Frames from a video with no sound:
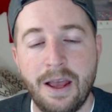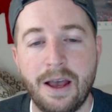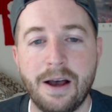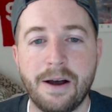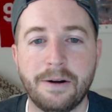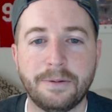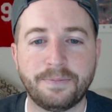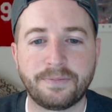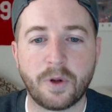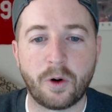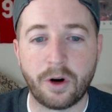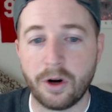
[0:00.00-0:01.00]

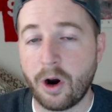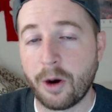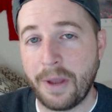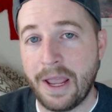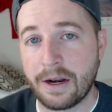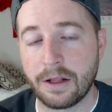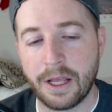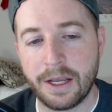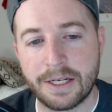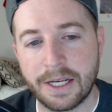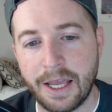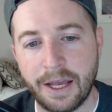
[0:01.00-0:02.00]
or an arm and a leg
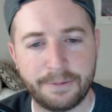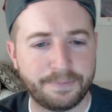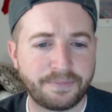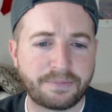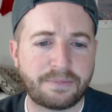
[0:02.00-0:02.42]
to get.